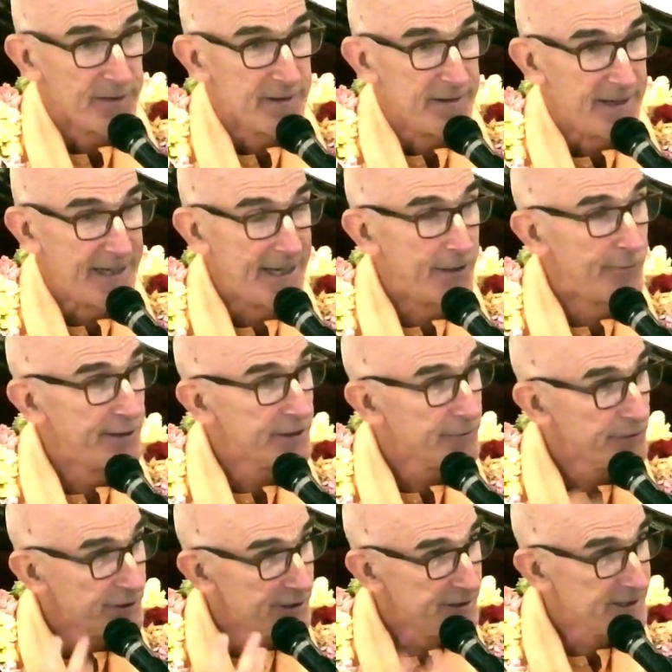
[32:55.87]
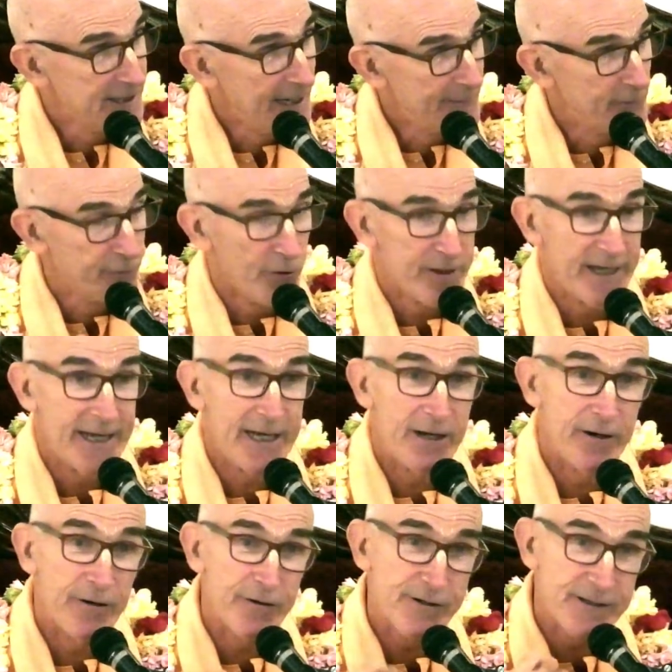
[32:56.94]
hearing Krishna's name. If one
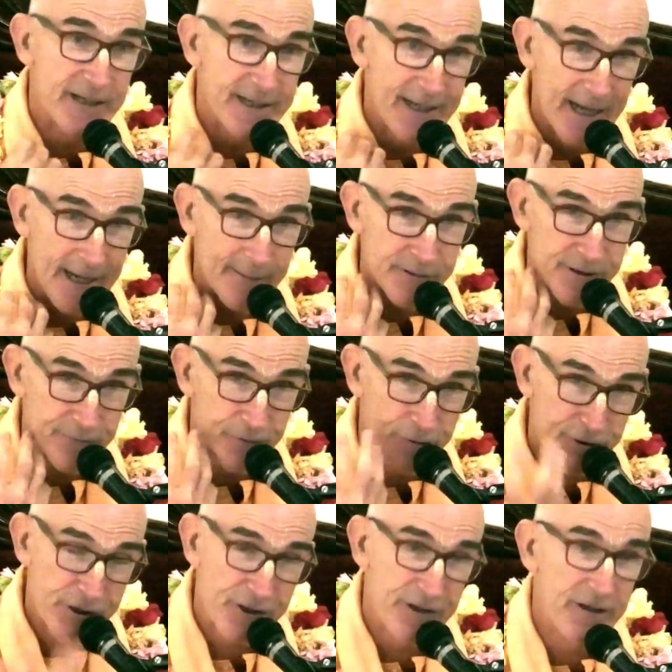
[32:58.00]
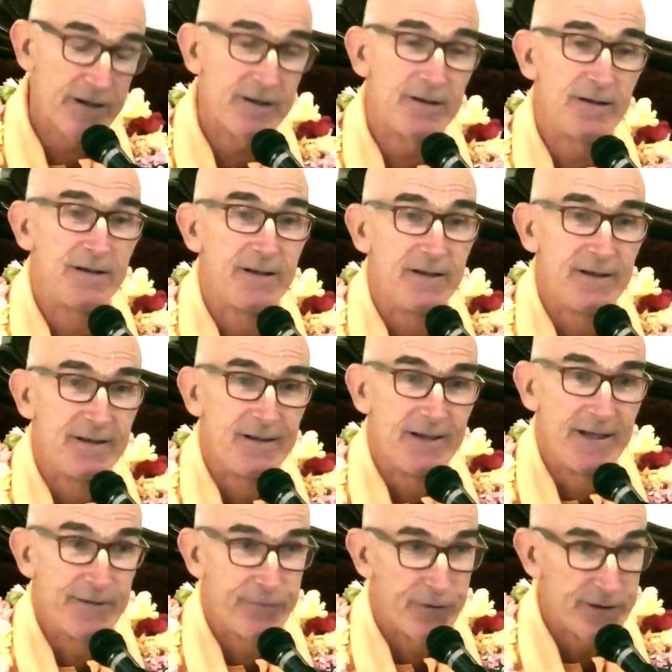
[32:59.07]
hears the names of Krishna,
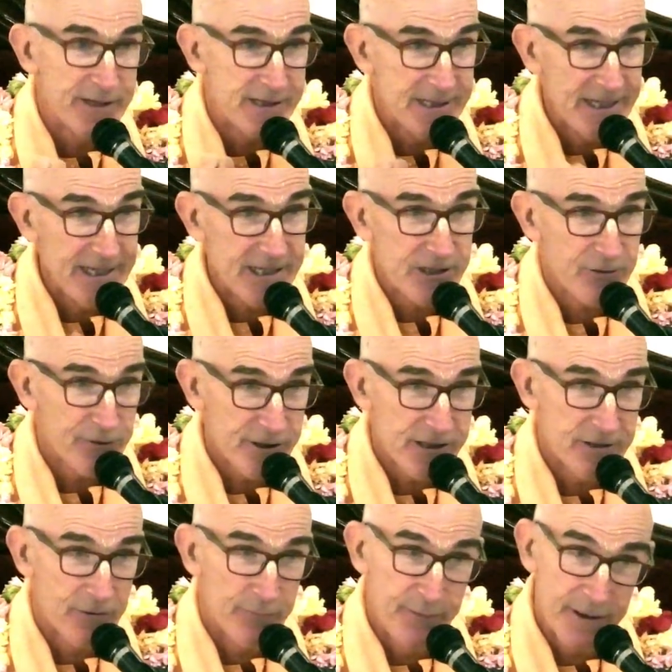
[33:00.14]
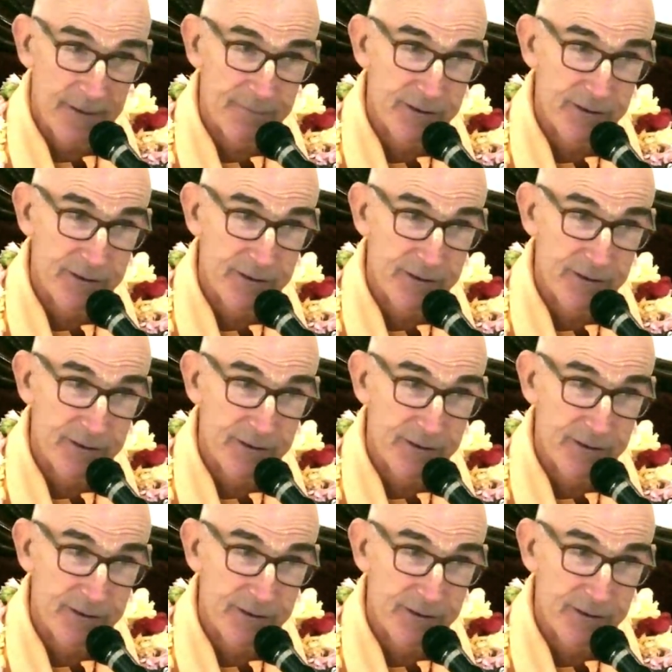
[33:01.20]
if one sees Krishna, one becomes